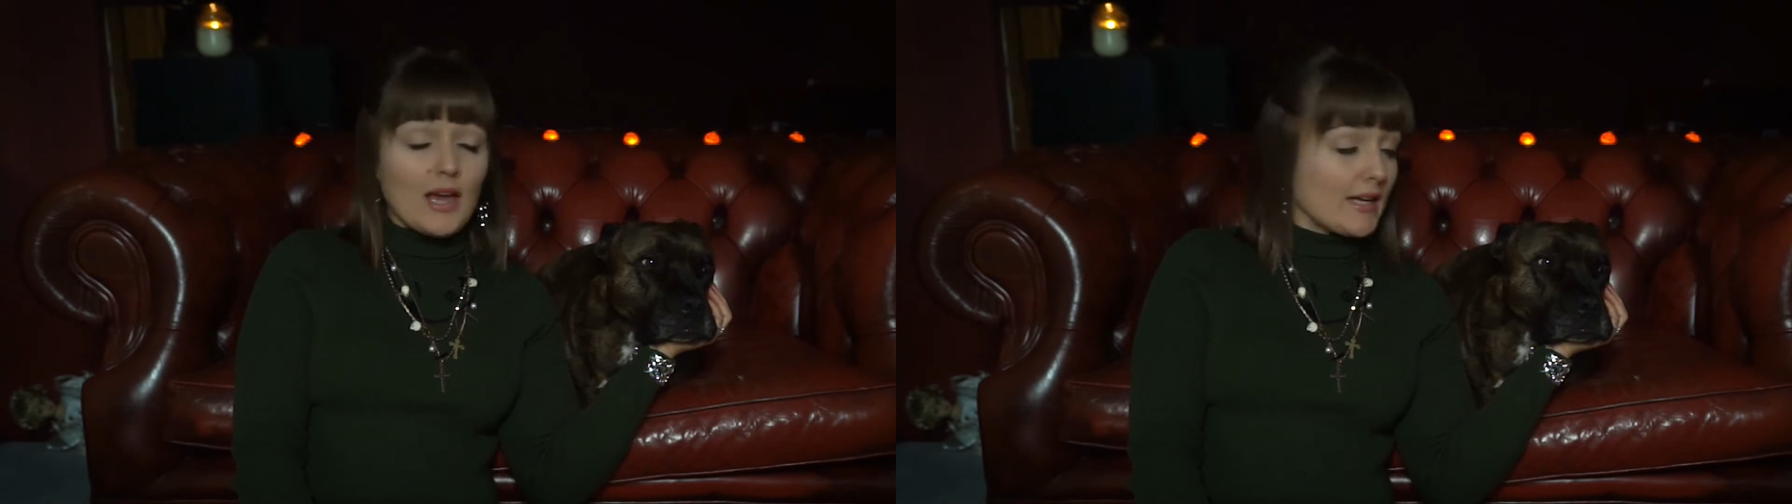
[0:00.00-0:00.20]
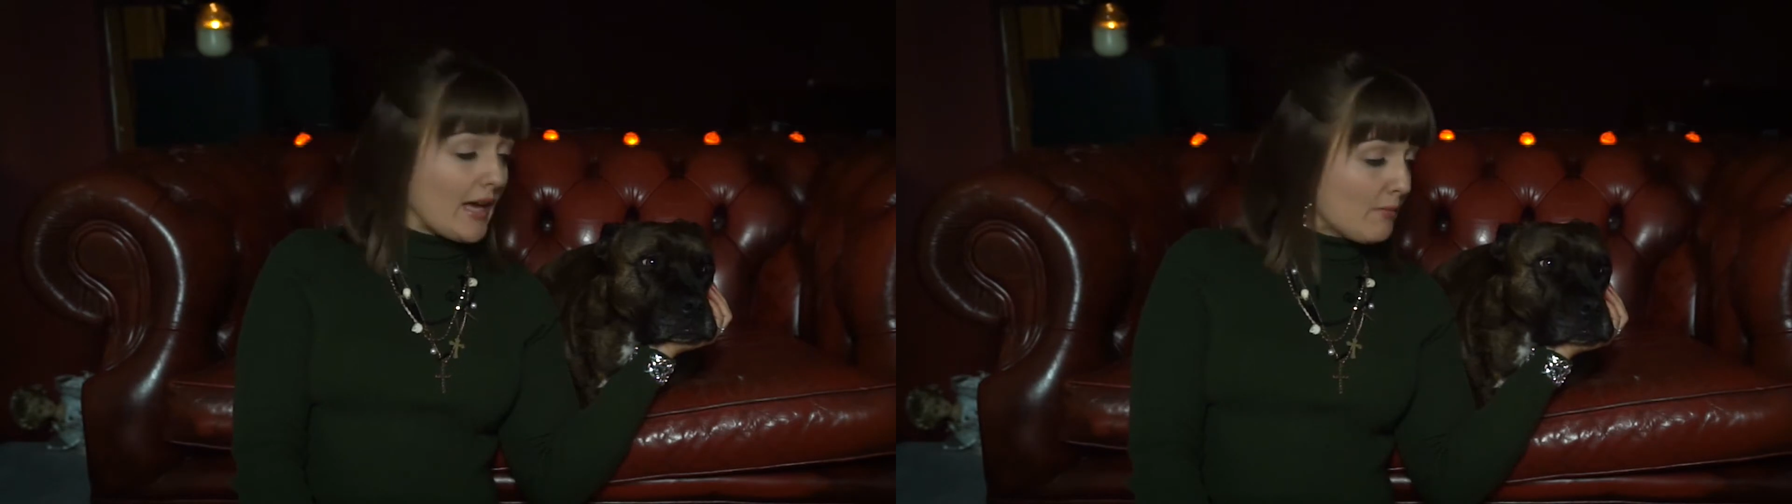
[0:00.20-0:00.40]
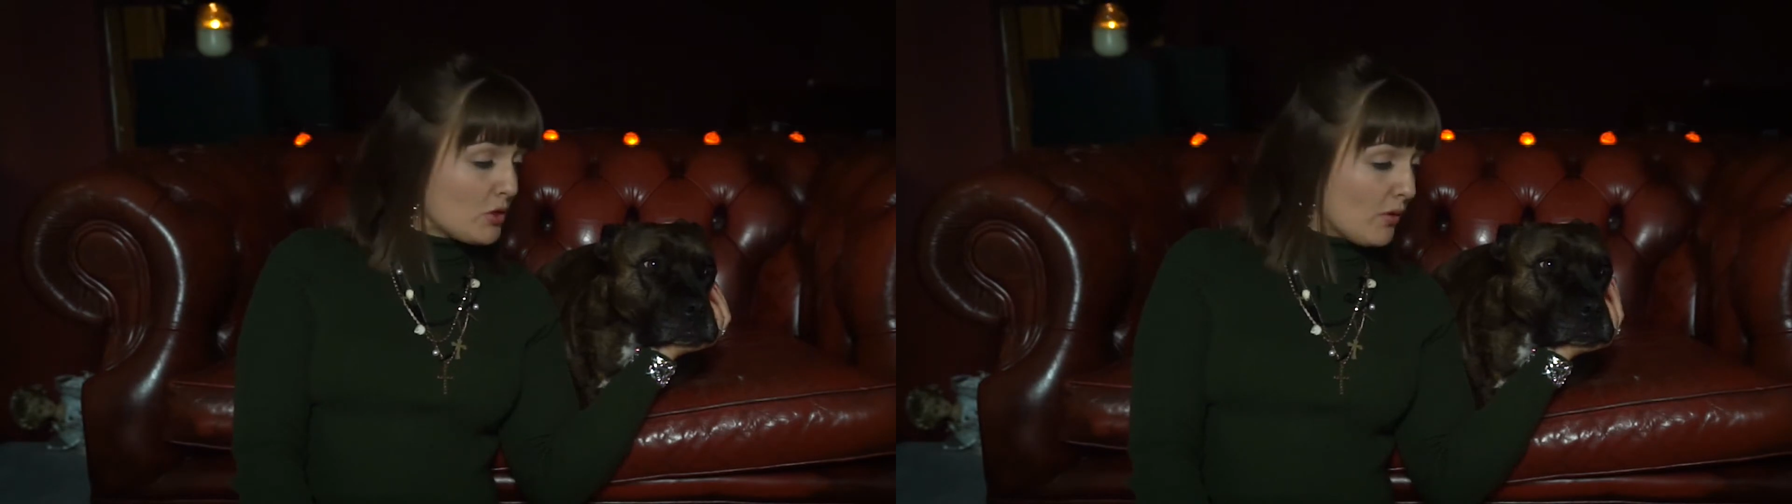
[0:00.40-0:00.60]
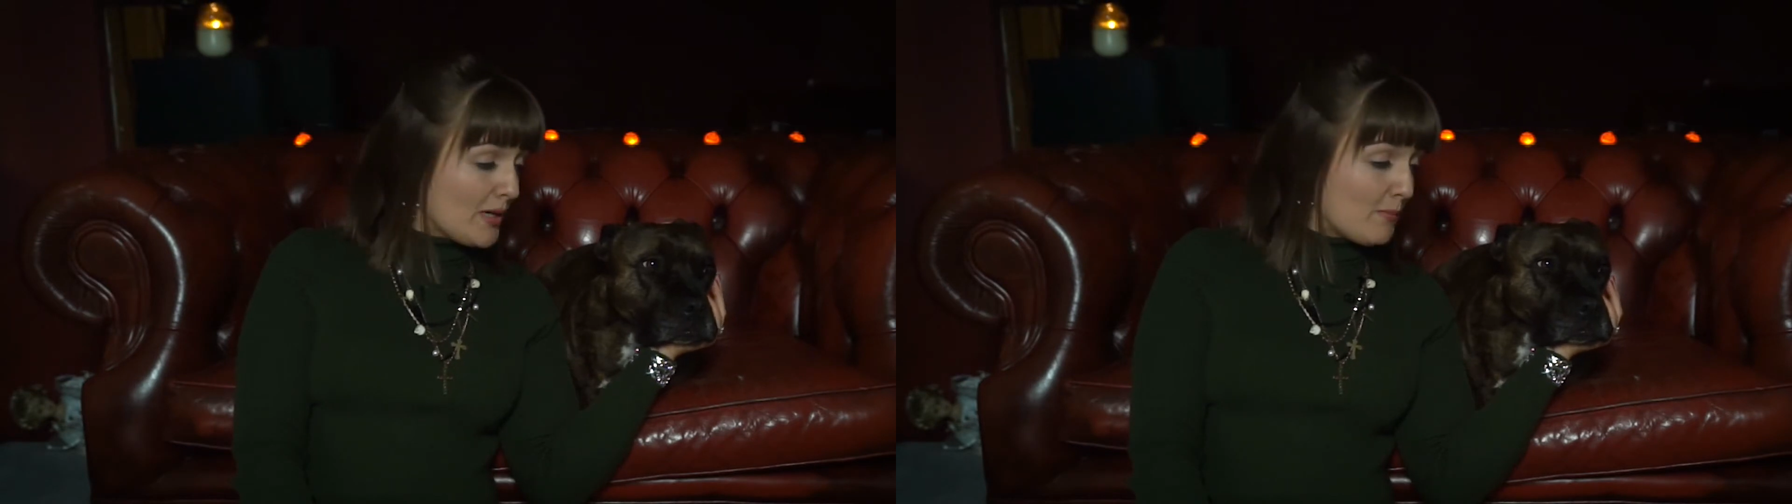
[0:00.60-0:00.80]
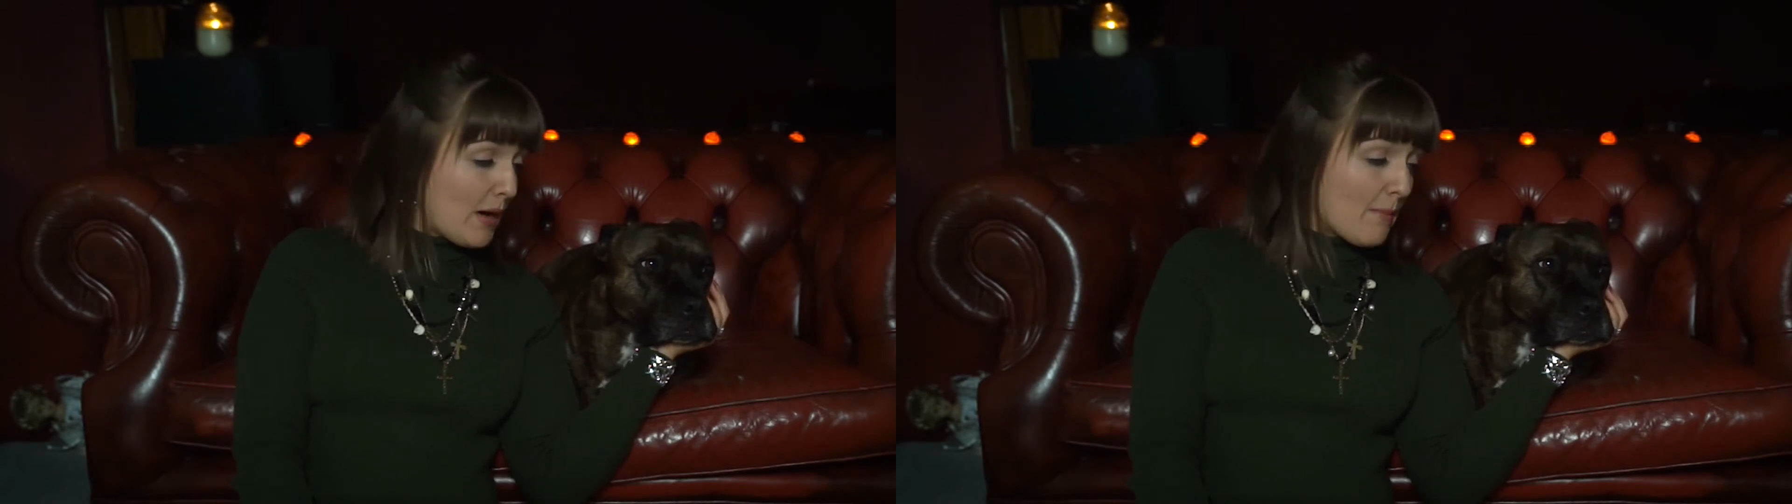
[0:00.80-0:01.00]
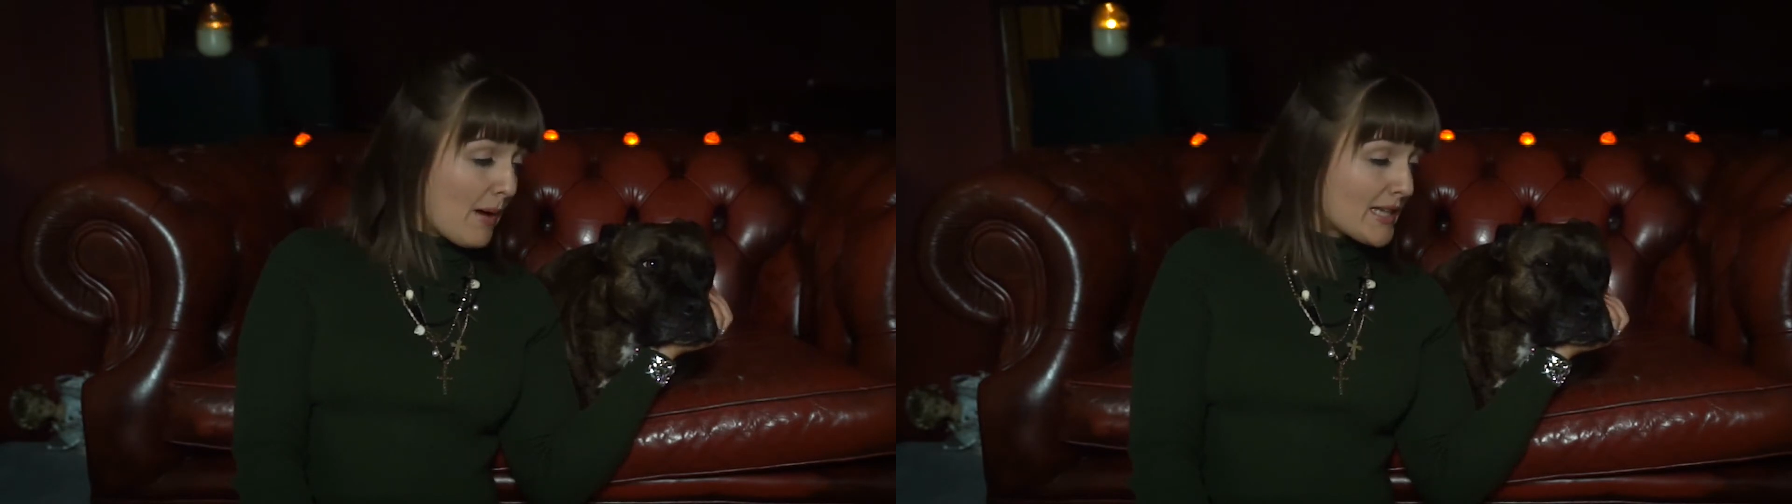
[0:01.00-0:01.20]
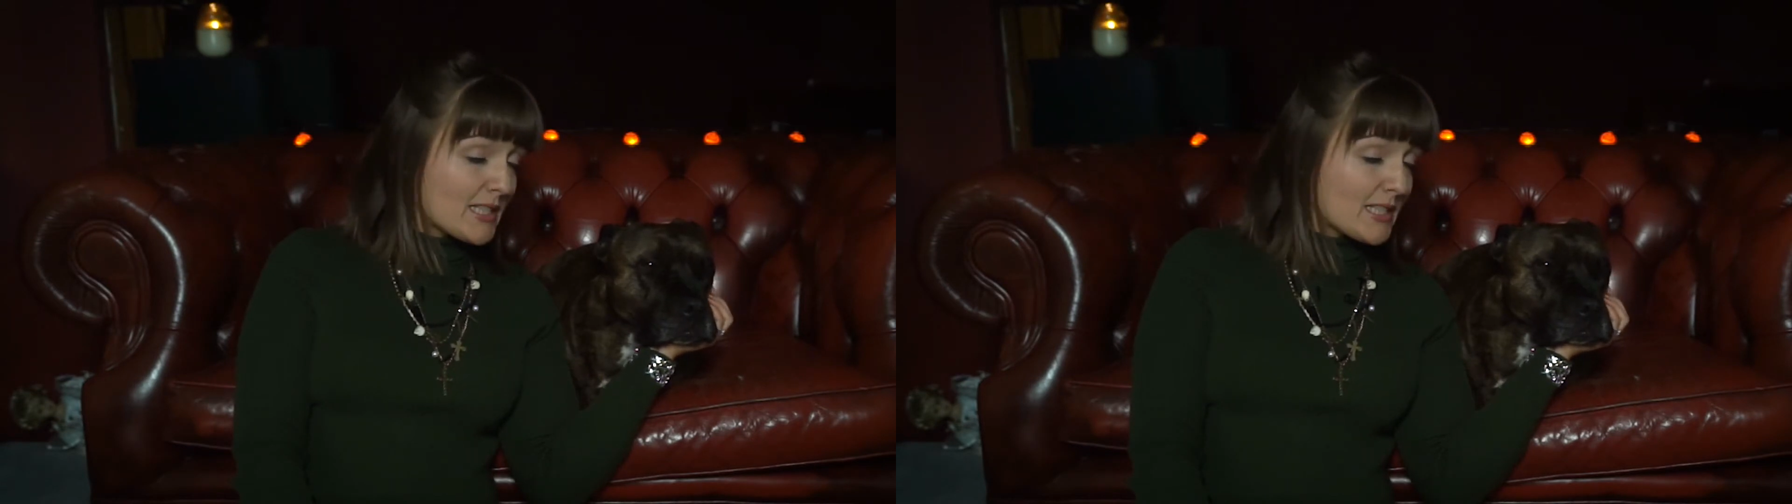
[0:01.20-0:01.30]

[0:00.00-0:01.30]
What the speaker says: And I'm joined by my